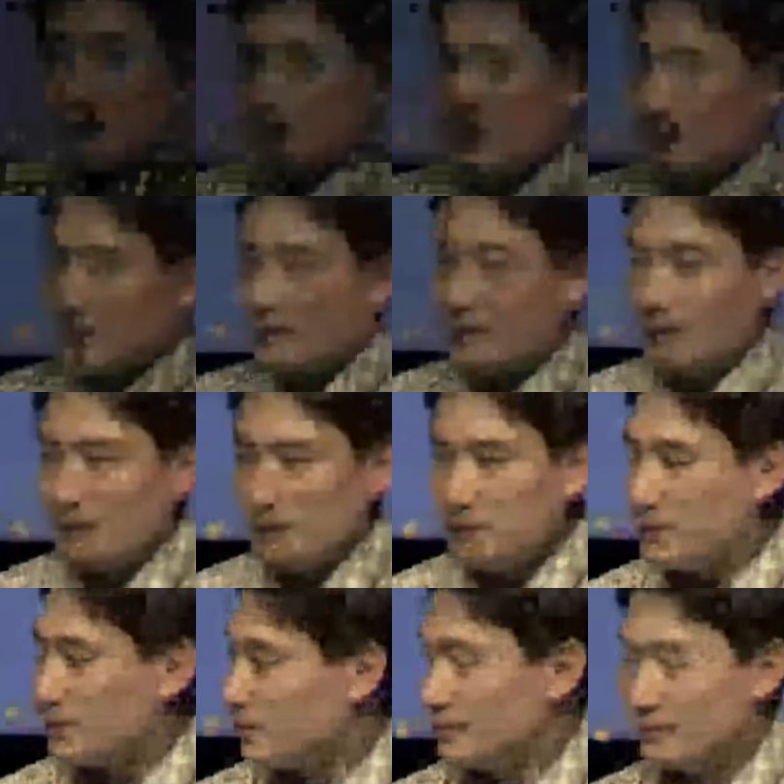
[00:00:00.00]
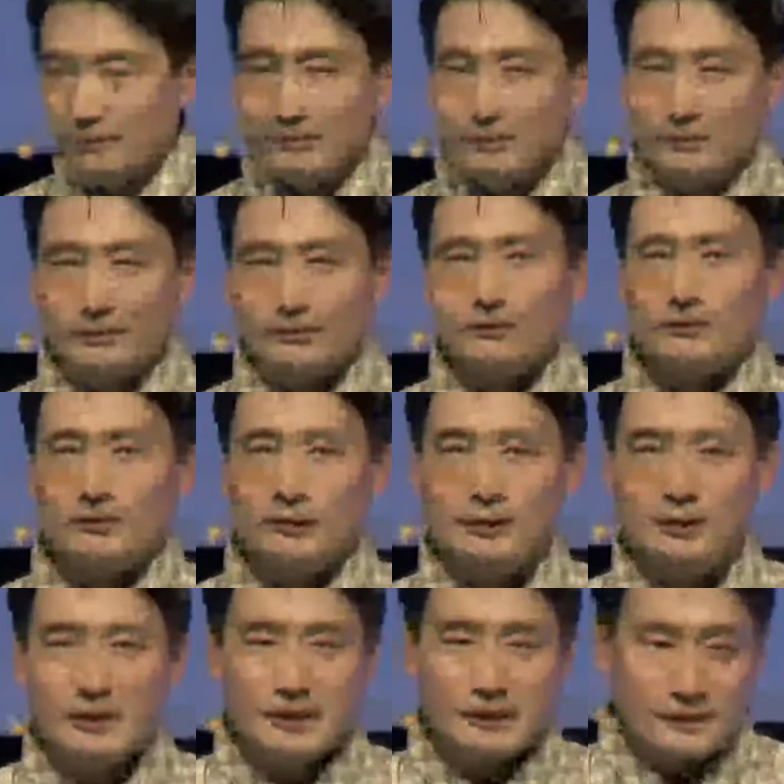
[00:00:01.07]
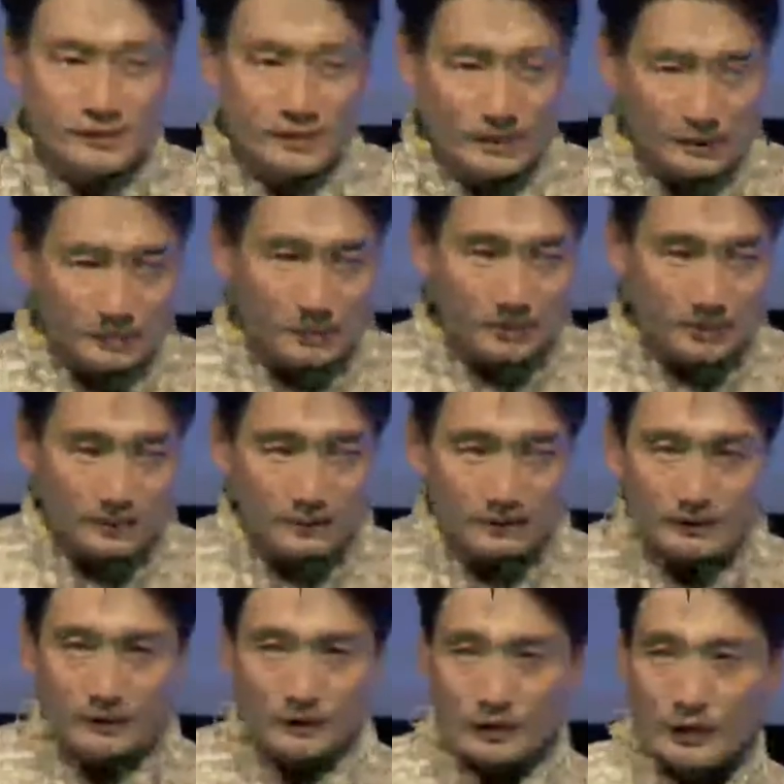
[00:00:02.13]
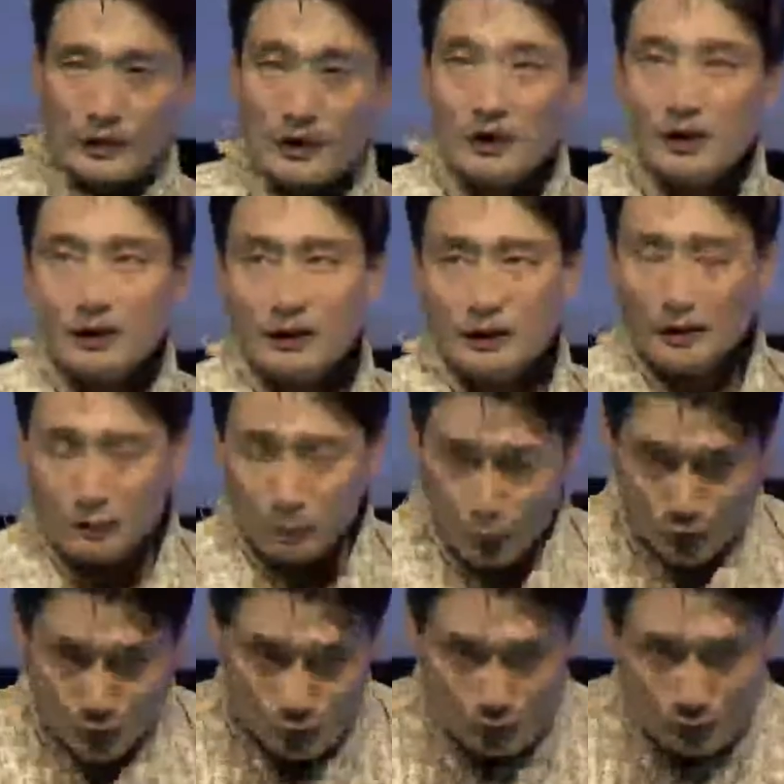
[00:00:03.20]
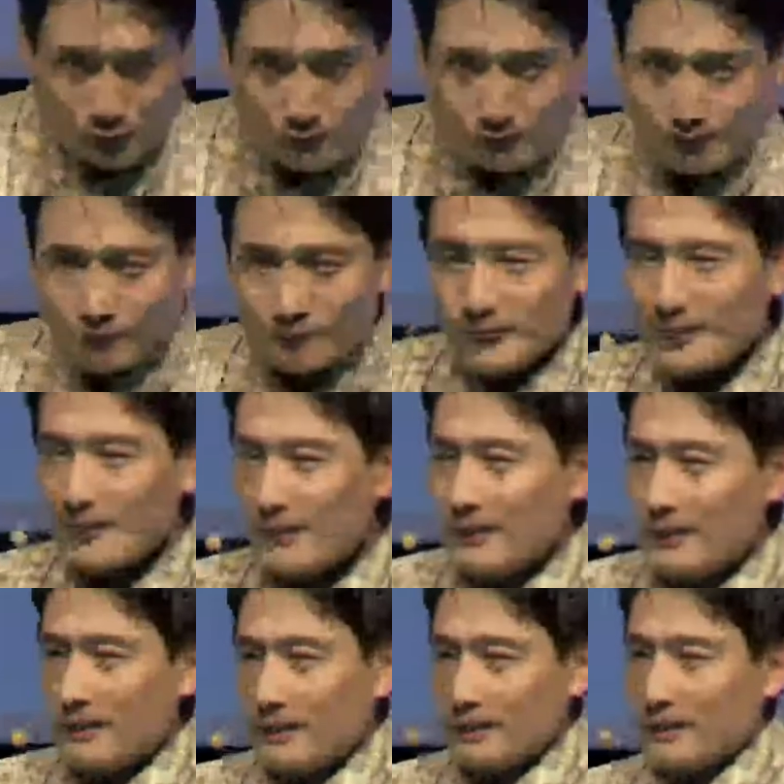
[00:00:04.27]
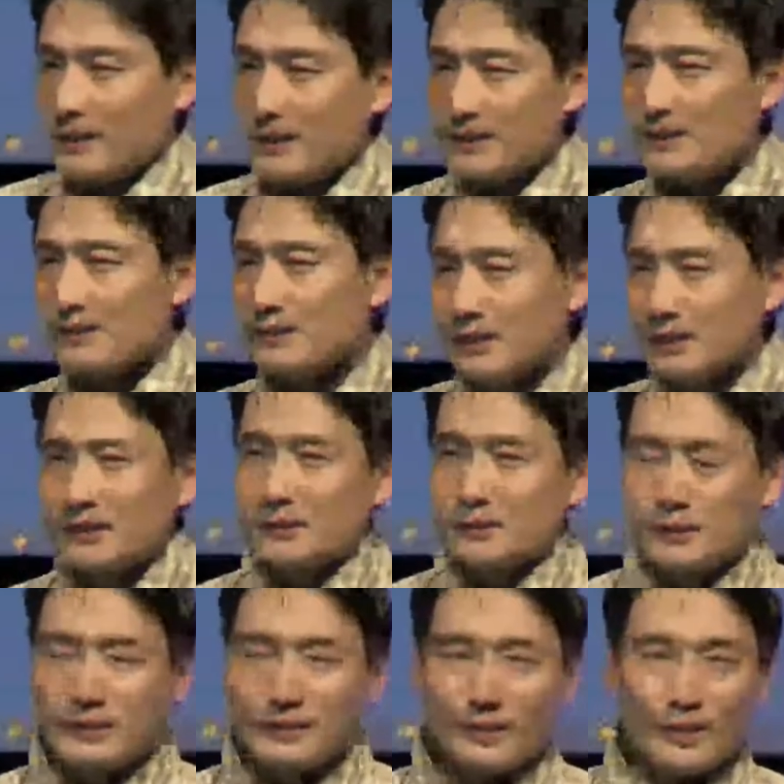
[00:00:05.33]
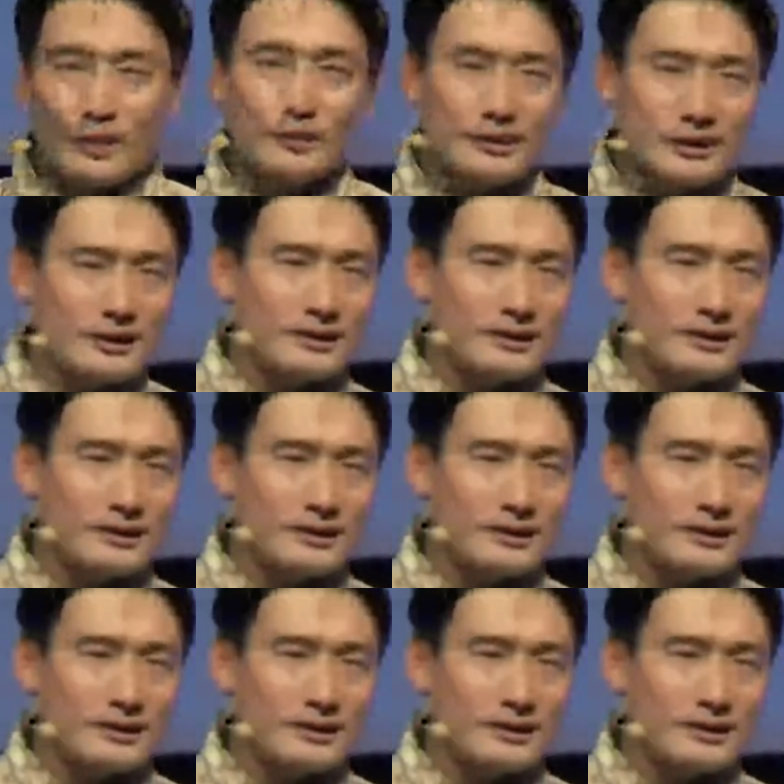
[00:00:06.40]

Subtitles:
Well, ladies and gentlemen, bonjour. I understand it's been a long day,